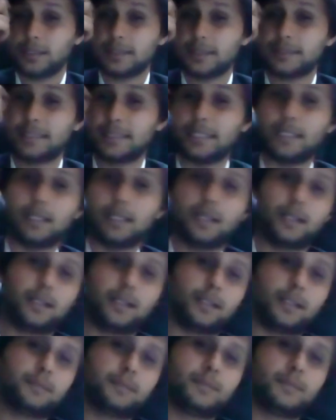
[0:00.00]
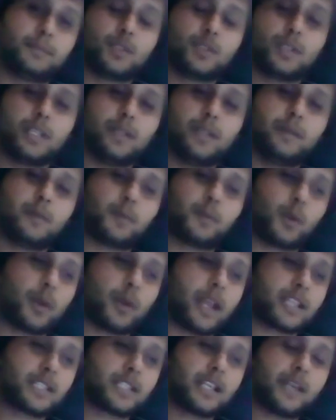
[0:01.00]
See, usually we
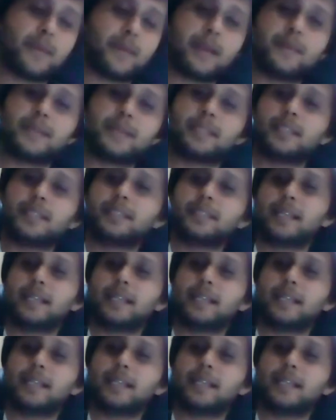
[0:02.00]
procrastinate when we think